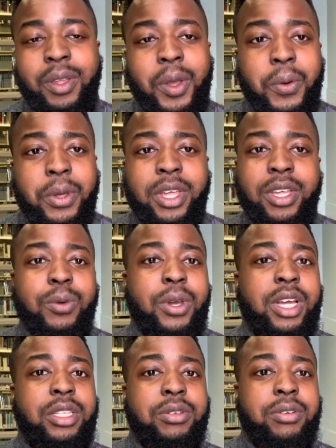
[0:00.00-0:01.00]
you get
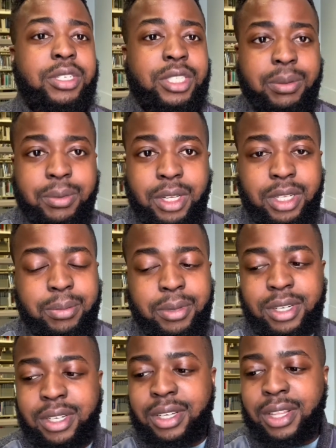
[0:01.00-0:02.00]
into a relationship with
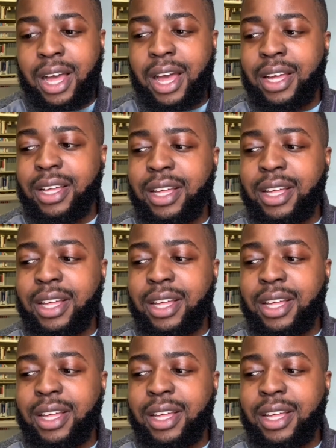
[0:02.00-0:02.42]
anybody that